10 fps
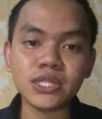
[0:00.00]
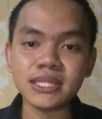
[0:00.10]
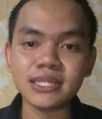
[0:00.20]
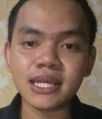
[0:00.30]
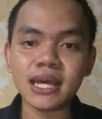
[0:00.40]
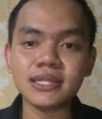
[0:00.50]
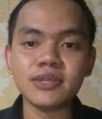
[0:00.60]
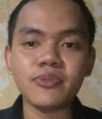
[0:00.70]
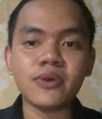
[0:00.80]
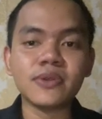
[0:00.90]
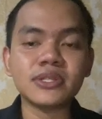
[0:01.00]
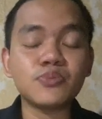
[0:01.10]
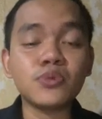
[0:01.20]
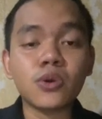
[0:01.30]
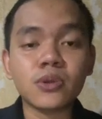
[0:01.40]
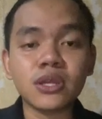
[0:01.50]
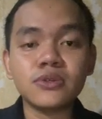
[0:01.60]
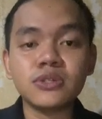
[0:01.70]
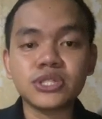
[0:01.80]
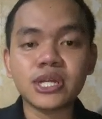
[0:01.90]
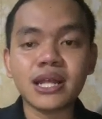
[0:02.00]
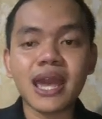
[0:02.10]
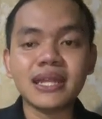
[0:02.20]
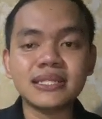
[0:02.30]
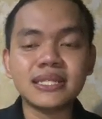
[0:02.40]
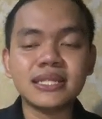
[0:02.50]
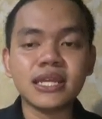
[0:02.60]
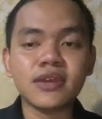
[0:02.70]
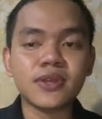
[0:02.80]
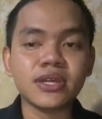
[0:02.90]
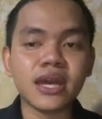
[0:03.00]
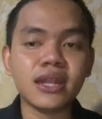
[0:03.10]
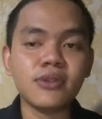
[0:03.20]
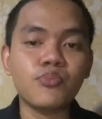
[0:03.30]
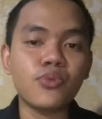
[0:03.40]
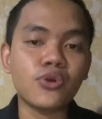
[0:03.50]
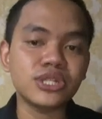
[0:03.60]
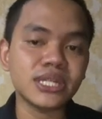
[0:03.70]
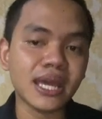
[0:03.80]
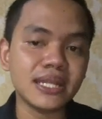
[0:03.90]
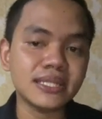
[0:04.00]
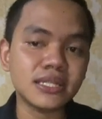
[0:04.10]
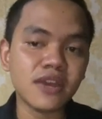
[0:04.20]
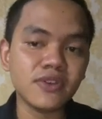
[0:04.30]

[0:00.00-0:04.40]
discuss about exploring cultural identity in American-born Chinese graphic